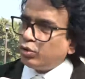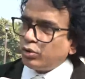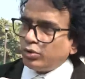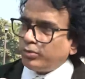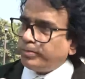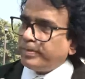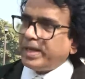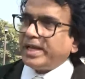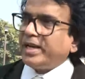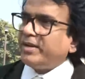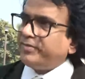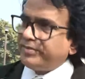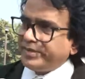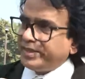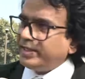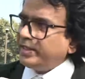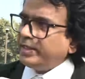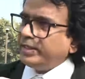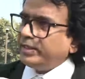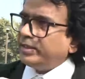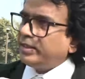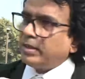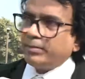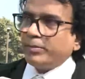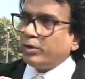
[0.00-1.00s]
no
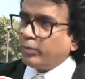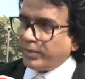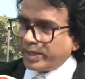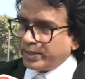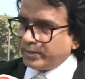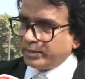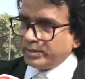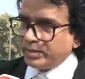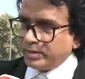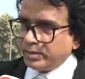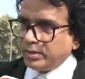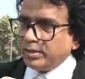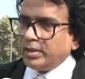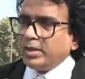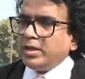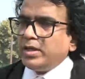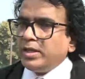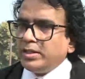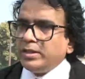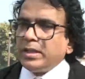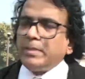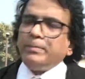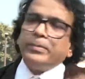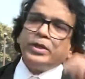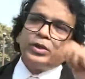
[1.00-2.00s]
malafide, number one.
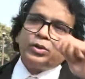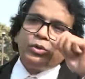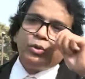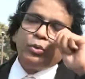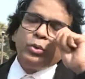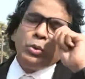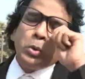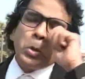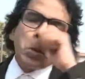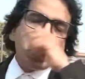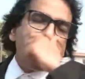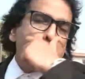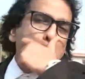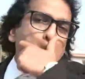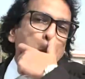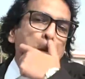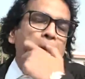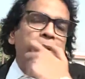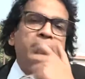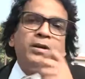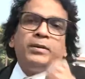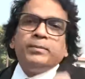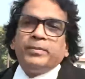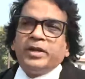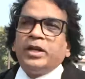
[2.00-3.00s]
Number two,
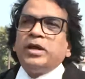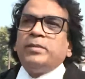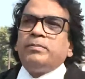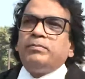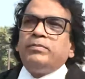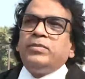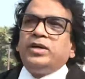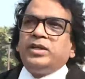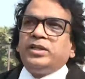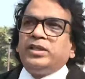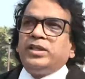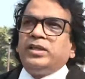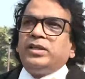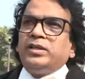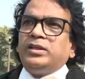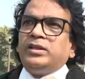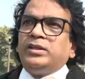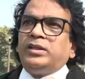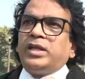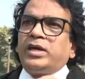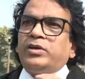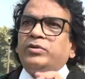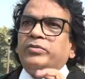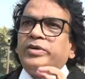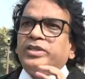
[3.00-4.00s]
matlab
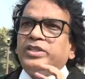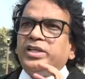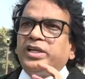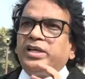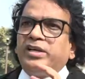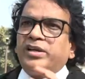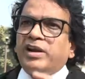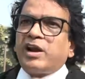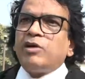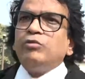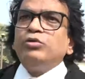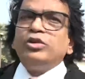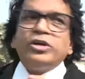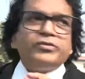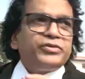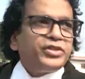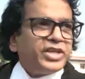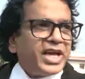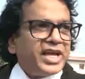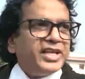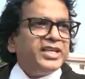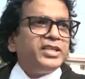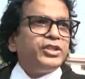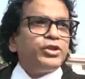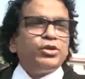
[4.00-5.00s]
there was a
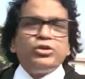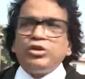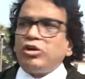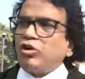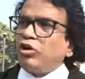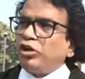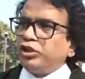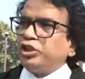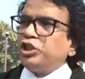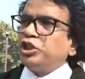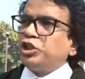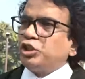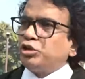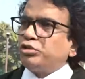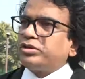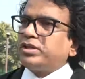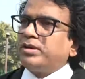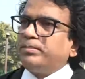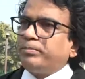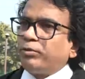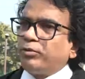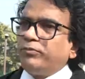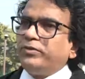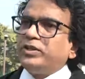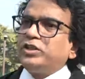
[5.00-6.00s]
ground of challenge to the
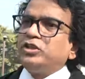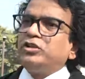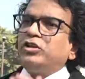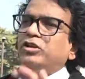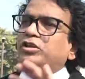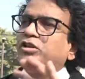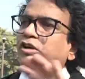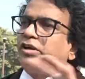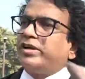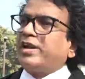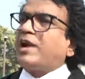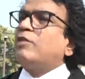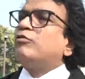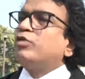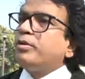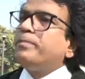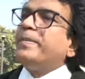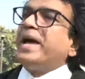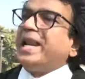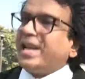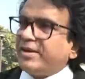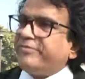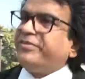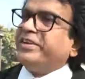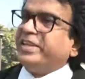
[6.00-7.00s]
constitutional provision on the
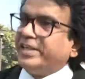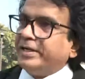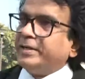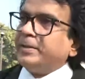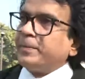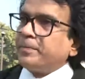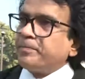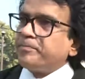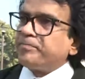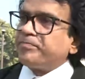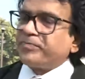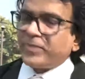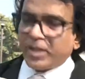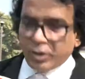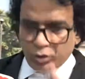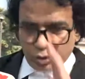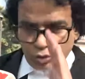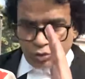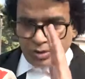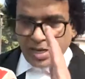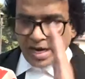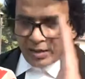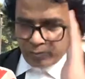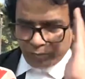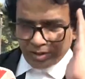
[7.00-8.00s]
ground of malafide.
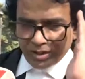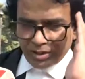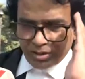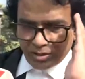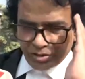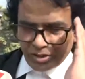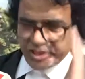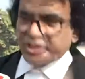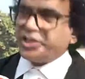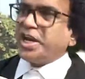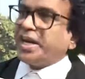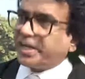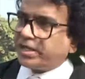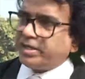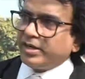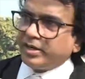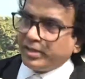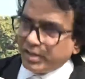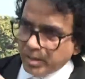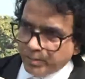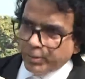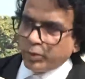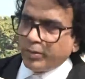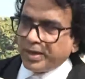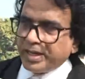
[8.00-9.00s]
So that was
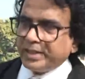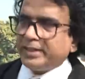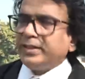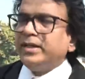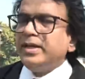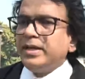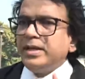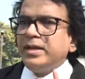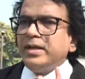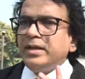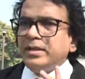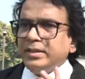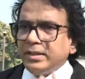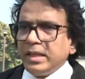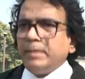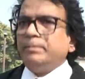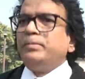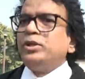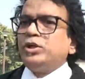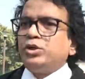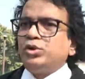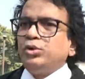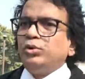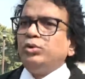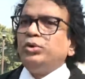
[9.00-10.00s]
rejected, number one.
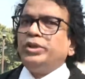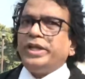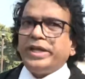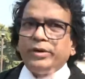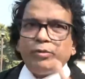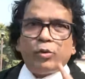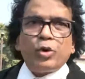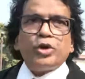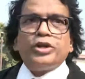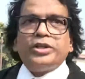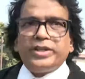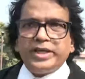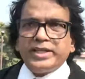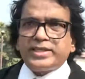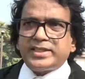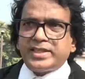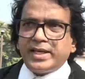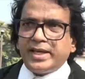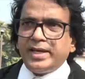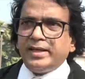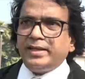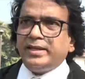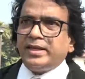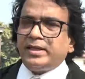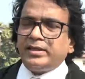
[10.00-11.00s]
Number two,
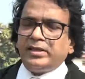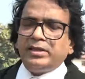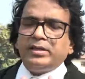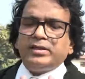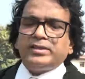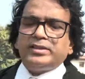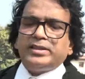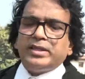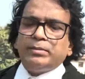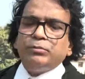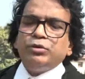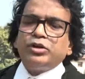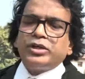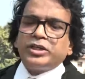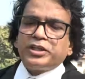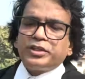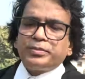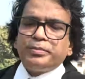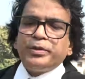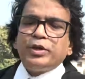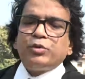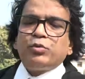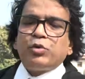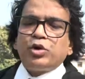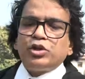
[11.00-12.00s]
they said that the
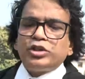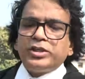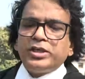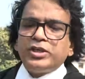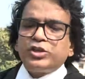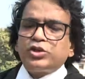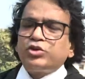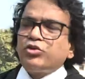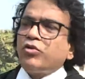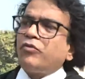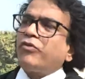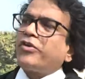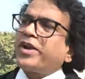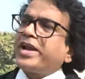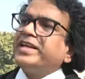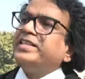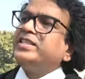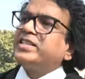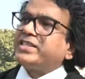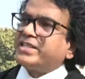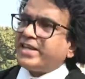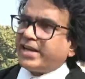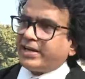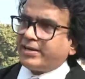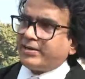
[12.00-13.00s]
Jammu Kashmir was a
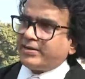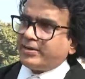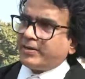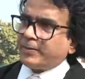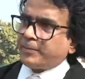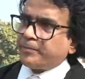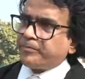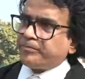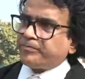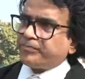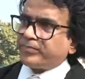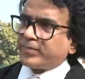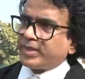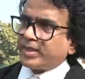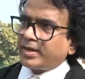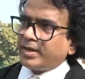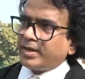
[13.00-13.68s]
sovereign state.